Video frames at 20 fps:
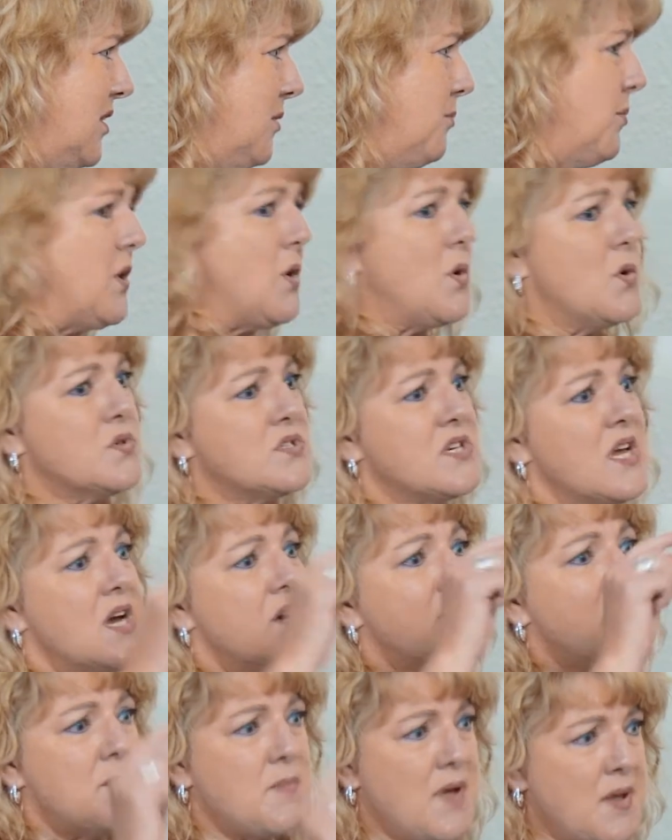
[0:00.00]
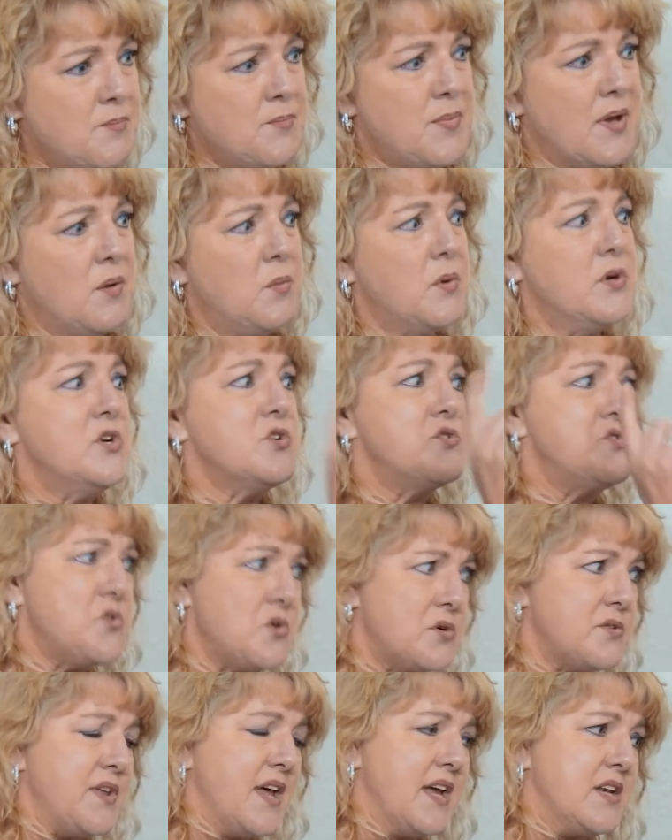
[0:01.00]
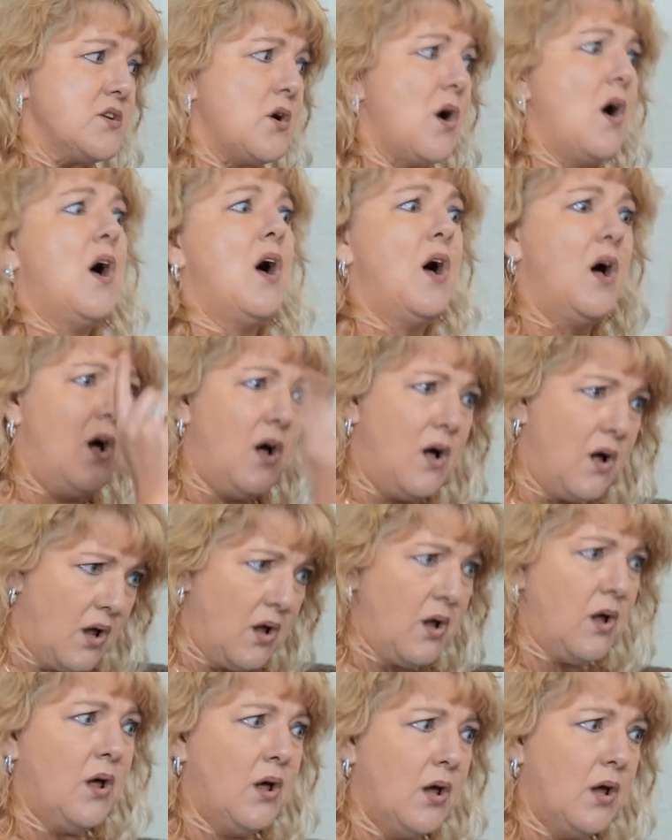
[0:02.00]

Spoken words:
Because remember, when you took that car,